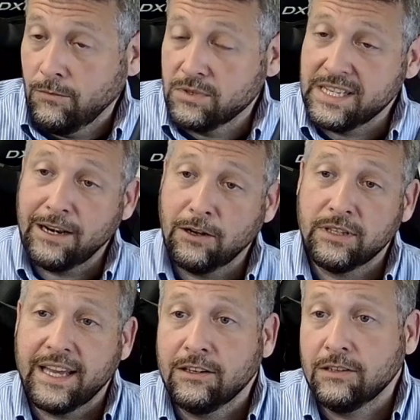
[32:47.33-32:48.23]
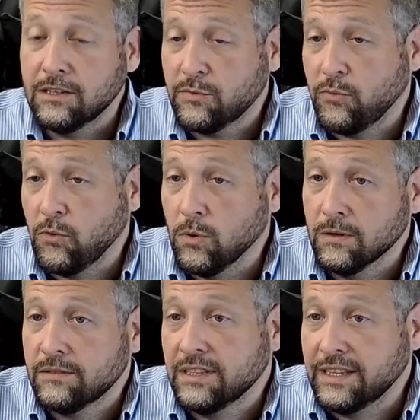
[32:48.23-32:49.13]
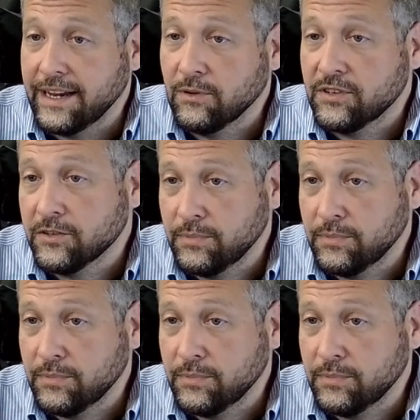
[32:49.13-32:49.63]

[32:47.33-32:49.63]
was not only on the hook for the labor to